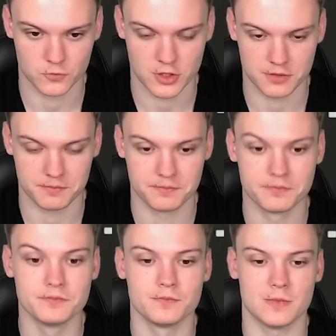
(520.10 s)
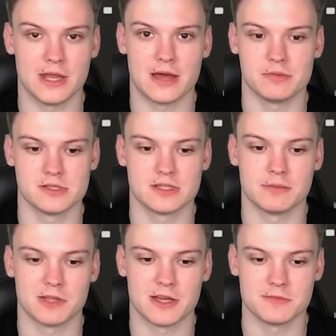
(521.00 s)
well, it happens
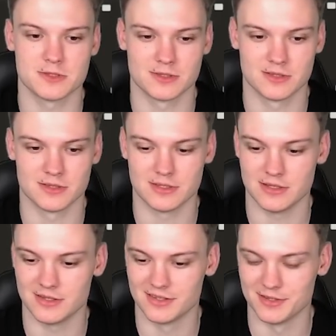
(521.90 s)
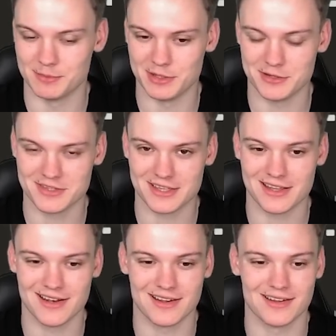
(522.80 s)
sometimes, but you
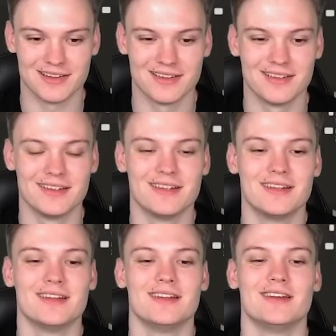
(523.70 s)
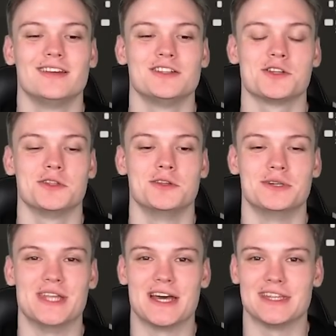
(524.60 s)
still should
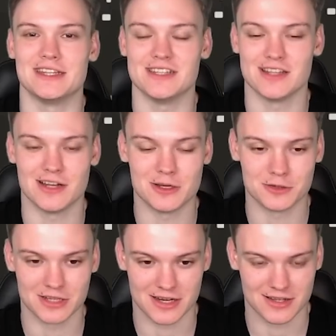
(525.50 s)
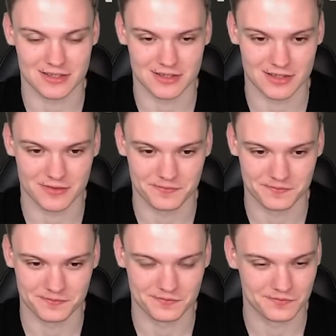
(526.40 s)
do that, and in the long run,
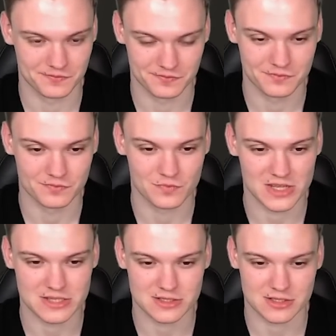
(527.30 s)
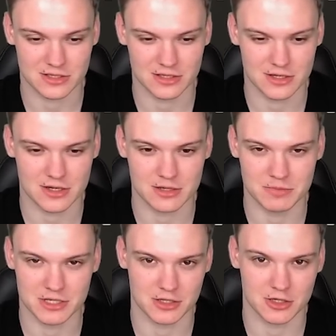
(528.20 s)
it's gonna
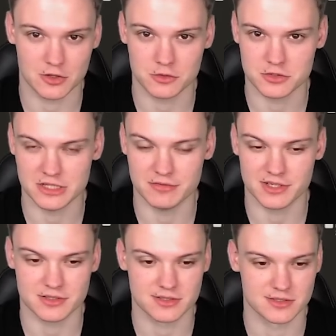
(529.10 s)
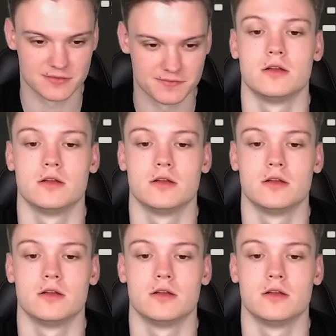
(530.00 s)
be a huge difference.